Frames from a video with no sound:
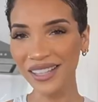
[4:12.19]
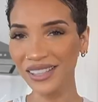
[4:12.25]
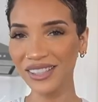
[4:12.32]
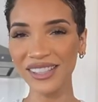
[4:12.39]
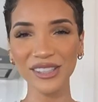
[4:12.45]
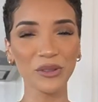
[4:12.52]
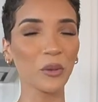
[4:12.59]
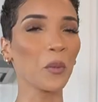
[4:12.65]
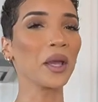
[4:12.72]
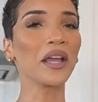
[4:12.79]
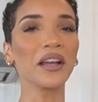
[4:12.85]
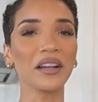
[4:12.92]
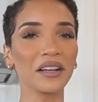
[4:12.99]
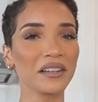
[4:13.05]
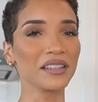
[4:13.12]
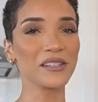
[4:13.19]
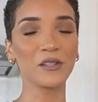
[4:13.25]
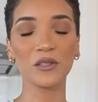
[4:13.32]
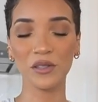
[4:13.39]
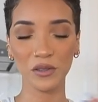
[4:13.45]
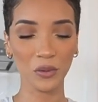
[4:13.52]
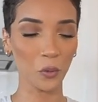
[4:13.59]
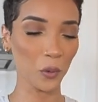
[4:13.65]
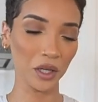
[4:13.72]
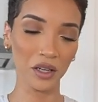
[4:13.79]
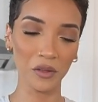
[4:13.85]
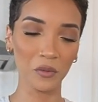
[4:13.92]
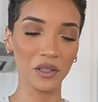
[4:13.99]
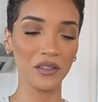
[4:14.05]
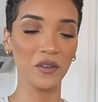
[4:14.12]
It's just weird. It's just
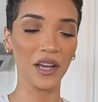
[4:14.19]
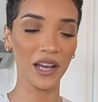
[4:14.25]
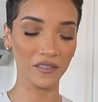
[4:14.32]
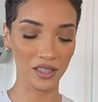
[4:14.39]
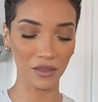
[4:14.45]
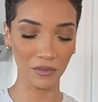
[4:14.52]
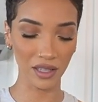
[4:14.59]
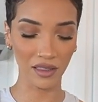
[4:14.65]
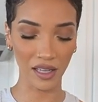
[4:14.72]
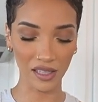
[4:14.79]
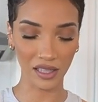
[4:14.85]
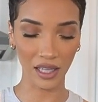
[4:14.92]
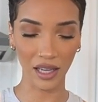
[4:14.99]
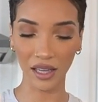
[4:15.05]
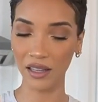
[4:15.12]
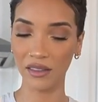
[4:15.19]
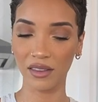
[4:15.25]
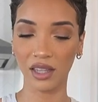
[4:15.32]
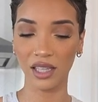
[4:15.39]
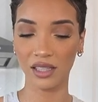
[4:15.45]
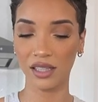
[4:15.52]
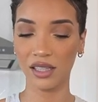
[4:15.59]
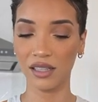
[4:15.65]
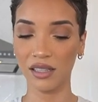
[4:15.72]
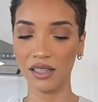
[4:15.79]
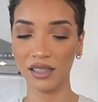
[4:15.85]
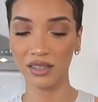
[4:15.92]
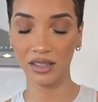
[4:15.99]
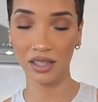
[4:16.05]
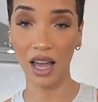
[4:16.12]
weird when you have something that's like this
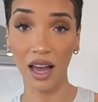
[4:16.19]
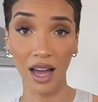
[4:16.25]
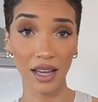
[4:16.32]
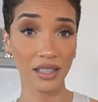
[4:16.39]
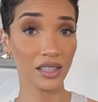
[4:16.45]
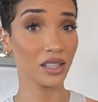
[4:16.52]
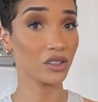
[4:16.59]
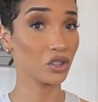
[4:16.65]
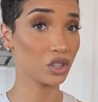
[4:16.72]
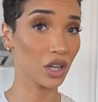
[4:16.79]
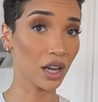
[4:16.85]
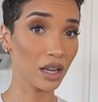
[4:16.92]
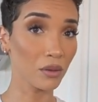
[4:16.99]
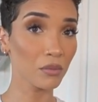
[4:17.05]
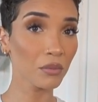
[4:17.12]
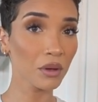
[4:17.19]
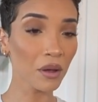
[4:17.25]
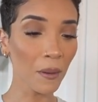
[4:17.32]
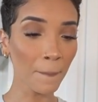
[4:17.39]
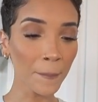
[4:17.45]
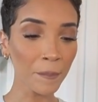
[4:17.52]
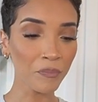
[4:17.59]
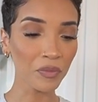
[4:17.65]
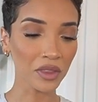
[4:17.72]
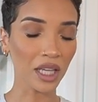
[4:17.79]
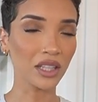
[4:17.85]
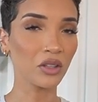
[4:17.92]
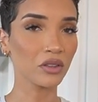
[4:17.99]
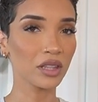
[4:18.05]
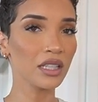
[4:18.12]
size and shape.
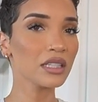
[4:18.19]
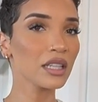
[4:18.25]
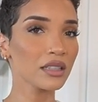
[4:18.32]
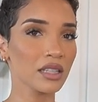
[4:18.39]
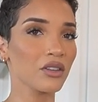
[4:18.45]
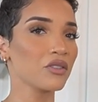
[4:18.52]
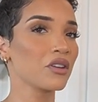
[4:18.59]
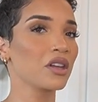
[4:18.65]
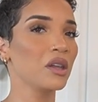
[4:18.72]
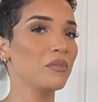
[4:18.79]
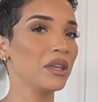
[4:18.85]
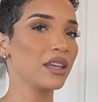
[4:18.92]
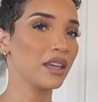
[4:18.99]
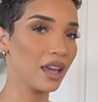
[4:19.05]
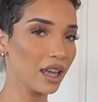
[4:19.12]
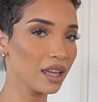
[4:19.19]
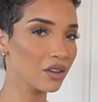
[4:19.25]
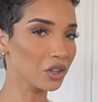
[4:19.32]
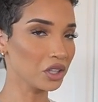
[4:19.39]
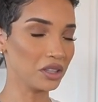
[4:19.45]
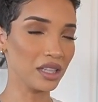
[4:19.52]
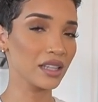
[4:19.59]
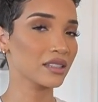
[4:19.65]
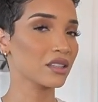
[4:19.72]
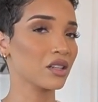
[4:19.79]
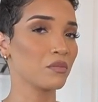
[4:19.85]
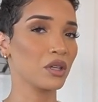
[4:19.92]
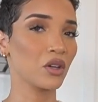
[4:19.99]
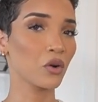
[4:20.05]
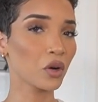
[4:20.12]
Like you think it's either gonna be cake or you think it's
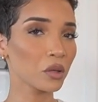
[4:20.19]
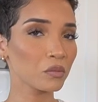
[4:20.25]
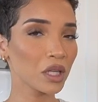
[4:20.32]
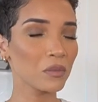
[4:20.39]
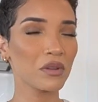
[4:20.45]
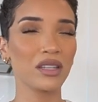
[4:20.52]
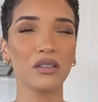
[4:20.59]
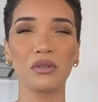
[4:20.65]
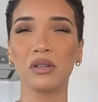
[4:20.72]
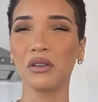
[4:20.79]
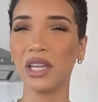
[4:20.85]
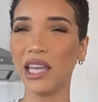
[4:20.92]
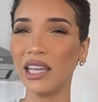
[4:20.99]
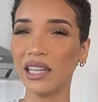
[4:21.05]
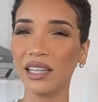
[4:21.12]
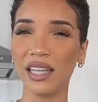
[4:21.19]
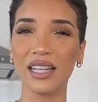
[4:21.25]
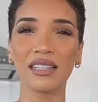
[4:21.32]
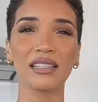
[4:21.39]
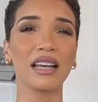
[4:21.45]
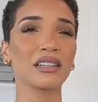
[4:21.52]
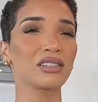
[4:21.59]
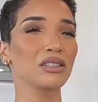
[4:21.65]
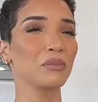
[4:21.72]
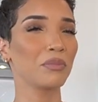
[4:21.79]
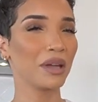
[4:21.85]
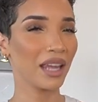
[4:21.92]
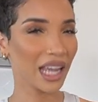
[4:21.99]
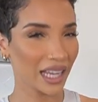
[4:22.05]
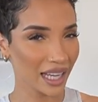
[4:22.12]
gonna be cornbread, but then when you eat it and it's actually
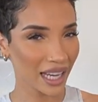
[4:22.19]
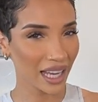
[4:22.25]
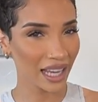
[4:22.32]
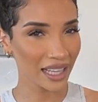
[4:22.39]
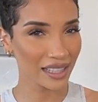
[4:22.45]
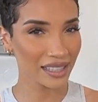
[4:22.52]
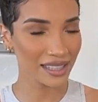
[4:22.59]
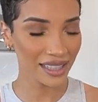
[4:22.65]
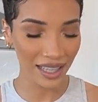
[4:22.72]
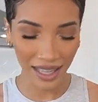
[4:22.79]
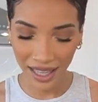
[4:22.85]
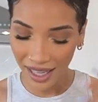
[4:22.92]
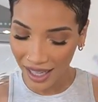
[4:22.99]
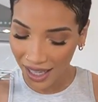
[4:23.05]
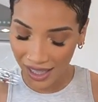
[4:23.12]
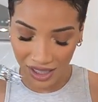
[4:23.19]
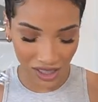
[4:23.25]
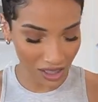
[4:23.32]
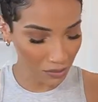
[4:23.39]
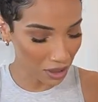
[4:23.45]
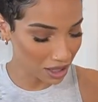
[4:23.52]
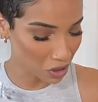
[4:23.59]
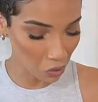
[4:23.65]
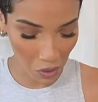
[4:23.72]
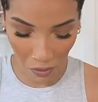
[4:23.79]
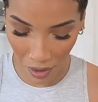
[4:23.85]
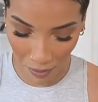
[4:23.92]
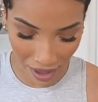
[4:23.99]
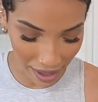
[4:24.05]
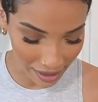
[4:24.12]
pancakes, it's just messing with
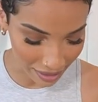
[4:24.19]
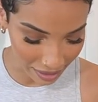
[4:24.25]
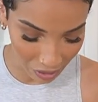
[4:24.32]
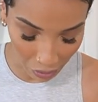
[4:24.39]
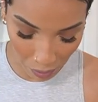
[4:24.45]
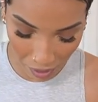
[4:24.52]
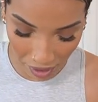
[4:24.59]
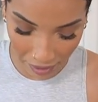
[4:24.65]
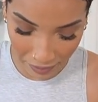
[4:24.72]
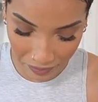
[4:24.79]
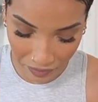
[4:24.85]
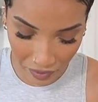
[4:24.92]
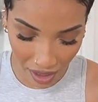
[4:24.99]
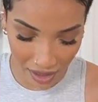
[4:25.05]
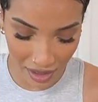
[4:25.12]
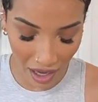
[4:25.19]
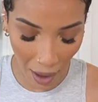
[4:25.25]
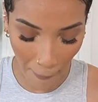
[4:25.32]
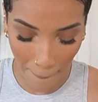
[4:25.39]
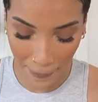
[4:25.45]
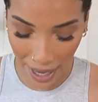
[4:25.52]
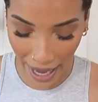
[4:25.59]
my mind a little bit. It's not